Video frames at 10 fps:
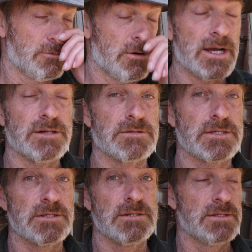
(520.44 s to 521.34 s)

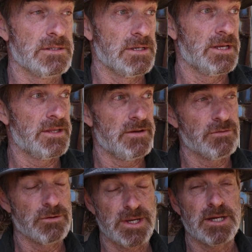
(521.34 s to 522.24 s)
rails and
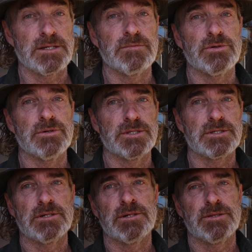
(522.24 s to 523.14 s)
therefore mounting
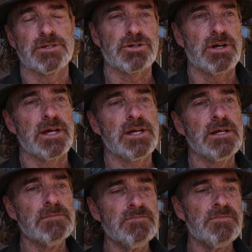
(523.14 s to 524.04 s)
points on the tray
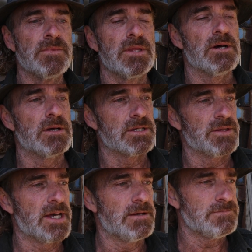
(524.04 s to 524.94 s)
onto
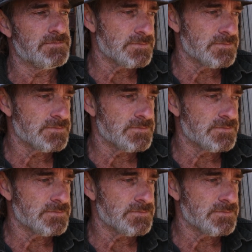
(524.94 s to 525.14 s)
that.